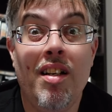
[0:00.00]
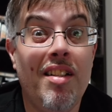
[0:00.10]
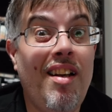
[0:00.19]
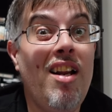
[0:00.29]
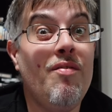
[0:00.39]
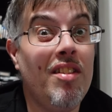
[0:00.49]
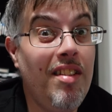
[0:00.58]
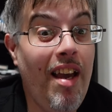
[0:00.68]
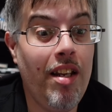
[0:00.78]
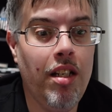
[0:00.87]
it's kind of
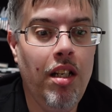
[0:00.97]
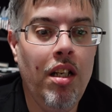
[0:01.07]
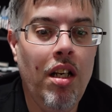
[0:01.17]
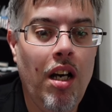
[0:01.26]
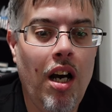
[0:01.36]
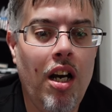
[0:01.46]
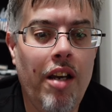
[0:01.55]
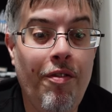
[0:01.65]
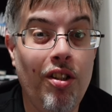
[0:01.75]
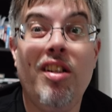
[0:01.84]
insane. Uh,
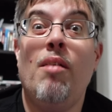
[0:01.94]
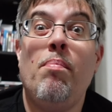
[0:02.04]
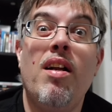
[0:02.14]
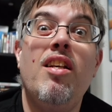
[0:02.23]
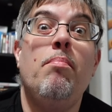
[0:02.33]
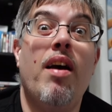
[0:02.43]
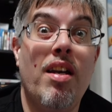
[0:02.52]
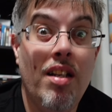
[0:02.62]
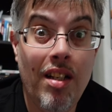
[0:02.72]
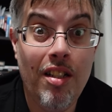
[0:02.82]
if you look up on
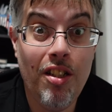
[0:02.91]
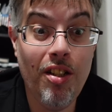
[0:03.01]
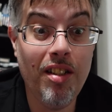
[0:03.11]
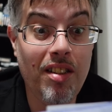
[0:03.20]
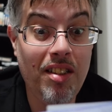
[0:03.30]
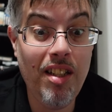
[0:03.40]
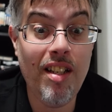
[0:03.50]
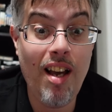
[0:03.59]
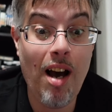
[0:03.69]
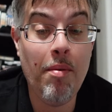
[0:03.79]
eBay, you can
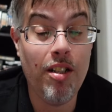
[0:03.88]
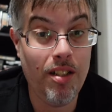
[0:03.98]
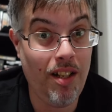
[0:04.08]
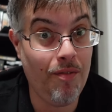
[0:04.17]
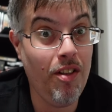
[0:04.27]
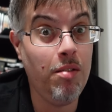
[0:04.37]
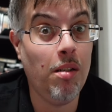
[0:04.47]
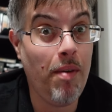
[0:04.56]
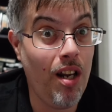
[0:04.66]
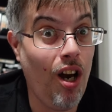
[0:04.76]
see how much a Vince
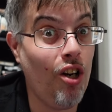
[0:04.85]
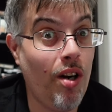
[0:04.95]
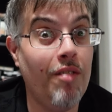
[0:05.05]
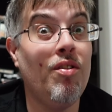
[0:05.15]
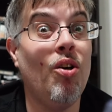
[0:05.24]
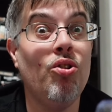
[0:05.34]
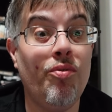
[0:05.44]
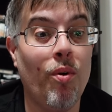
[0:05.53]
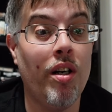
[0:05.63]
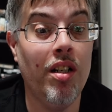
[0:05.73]
McMahon autograph goes
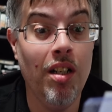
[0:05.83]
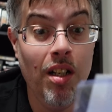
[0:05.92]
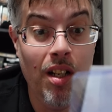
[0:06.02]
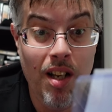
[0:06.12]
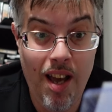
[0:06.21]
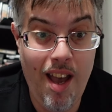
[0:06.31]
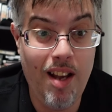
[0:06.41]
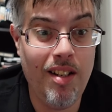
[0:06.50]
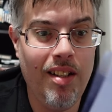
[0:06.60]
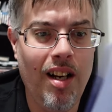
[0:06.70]
for.
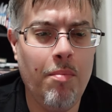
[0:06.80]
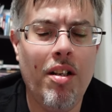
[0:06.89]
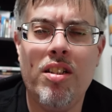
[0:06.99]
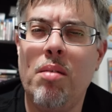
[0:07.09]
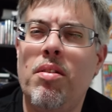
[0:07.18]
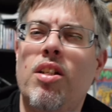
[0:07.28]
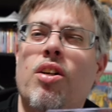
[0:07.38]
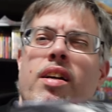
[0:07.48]
And um, there's some, you know,